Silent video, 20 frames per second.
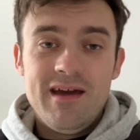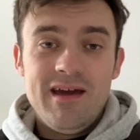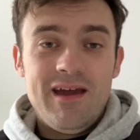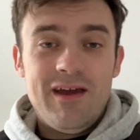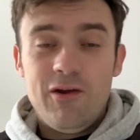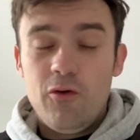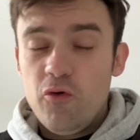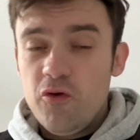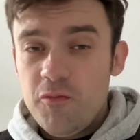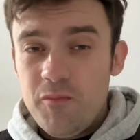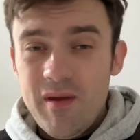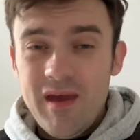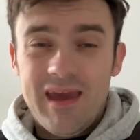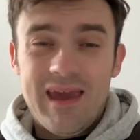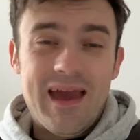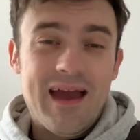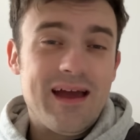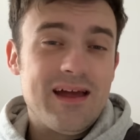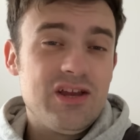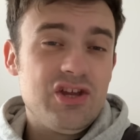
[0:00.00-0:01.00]
It'd always be a
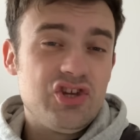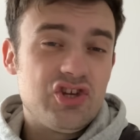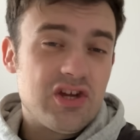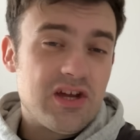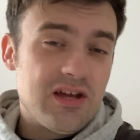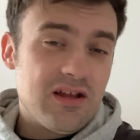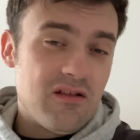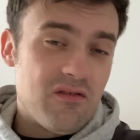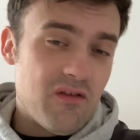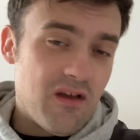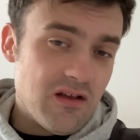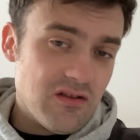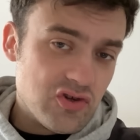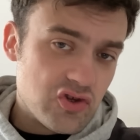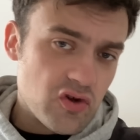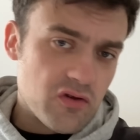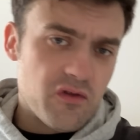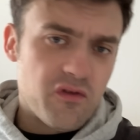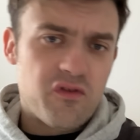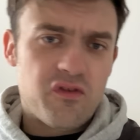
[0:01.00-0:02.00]
Kanji and
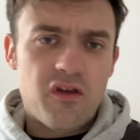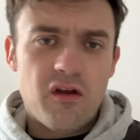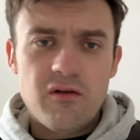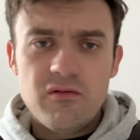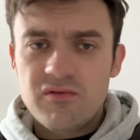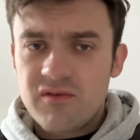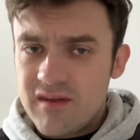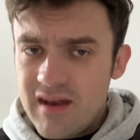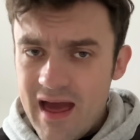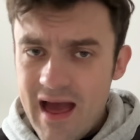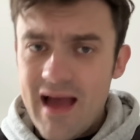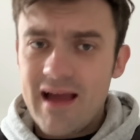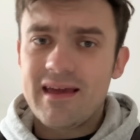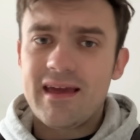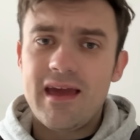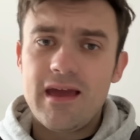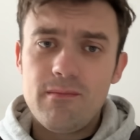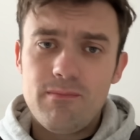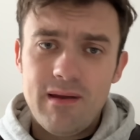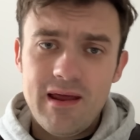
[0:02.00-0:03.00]
John Stones and
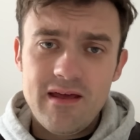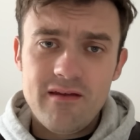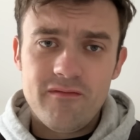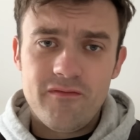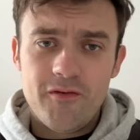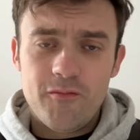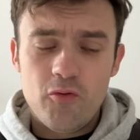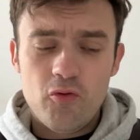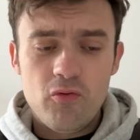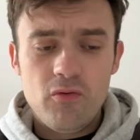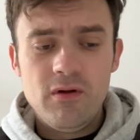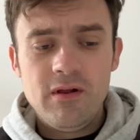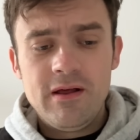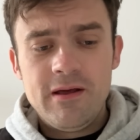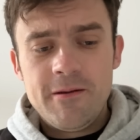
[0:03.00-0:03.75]
Ake playing football.